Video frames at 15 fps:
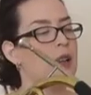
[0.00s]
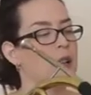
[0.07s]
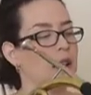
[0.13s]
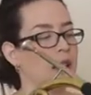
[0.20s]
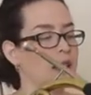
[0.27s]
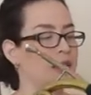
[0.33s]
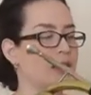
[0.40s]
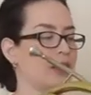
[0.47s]

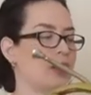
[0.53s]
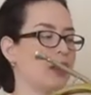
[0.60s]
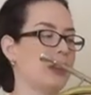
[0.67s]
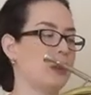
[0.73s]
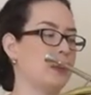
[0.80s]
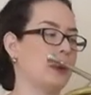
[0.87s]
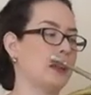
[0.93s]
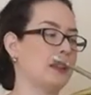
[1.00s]
Let's try
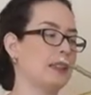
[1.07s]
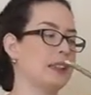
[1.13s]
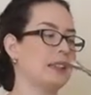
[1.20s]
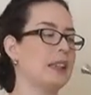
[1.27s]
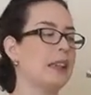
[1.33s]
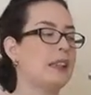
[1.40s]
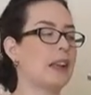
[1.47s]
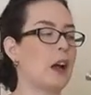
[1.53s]
to practice
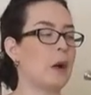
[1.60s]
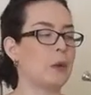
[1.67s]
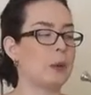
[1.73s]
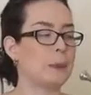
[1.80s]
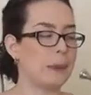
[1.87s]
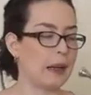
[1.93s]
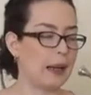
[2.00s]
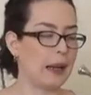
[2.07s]
that. I
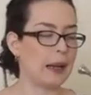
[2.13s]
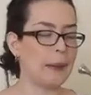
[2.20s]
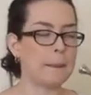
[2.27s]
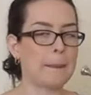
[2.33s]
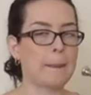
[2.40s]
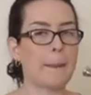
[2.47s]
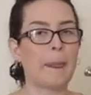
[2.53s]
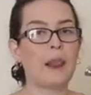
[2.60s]
will play.
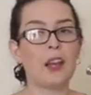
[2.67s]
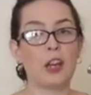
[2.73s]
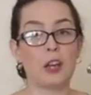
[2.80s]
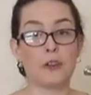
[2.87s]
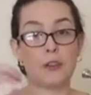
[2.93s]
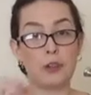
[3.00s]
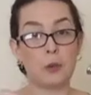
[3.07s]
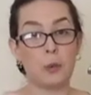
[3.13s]

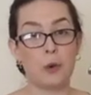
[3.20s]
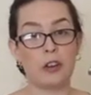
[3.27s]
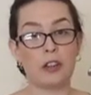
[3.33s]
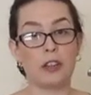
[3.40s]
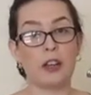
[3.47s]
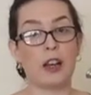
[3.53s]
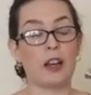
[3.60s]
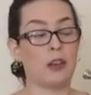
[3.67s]
If you
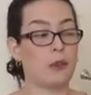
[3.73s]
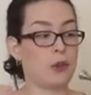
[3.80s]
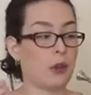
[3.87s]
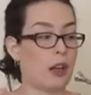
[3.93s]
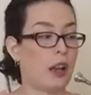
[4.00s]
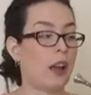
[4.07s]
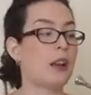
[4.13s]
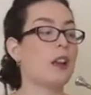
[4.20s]
want and if
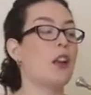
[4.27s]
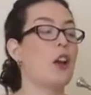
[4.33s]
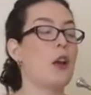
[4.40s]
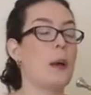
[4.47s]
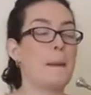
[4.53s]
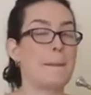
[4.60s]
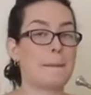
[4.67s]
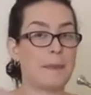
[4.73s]
you can,
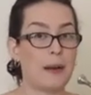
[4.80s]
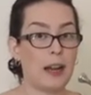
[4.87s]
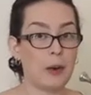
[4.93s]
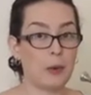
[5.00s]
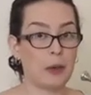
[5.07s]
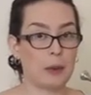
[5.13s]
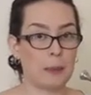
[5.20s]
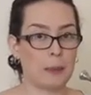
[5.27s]
play
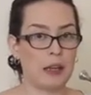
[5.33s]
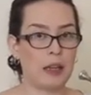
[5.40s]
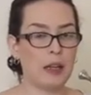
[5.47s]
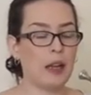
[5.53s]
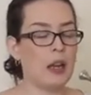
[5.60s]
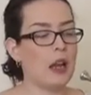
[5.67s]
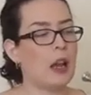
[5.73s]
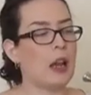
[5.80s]
with me,
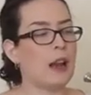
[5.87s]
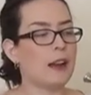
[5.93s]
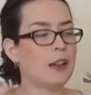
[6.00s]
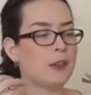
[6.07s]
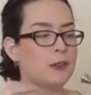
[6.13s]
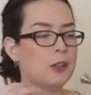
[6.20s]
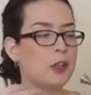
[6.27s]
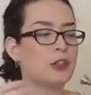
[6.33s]
and
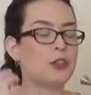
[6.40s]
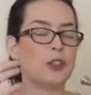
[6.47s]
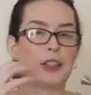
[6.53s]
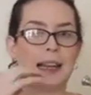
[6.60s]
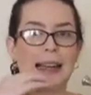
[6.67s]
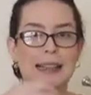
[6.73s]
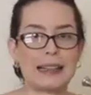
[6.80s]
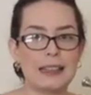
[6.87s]
if not, you
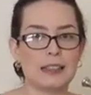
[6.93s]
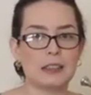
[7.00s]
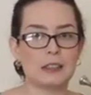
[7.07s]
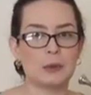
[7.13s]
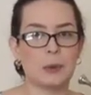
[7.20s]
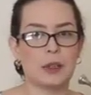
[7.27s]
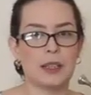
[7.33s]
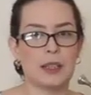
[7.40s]
can listen
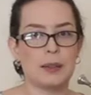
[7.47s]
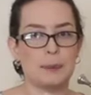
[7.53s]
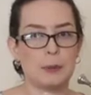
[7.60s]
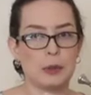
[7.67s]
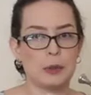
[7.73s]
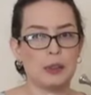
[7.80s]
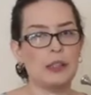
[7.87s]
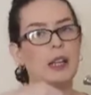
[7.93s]
what I'm
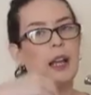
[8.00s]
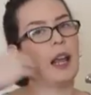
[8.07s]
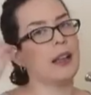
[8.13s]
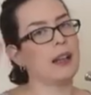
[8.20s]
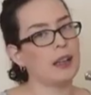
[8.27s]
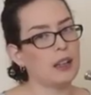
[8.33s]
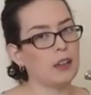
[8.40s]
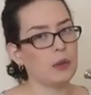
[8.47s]
doing
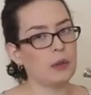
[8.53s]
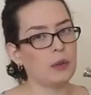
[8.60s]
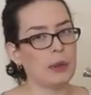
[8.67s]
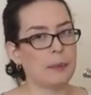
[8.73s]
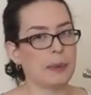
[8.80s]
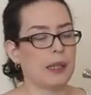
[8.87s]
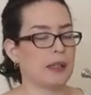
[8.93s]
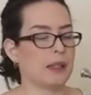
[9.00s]
and then you
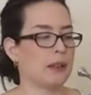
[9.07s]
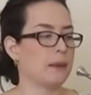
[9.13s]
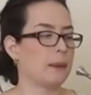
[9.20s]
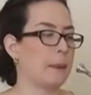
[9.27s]
repeat it.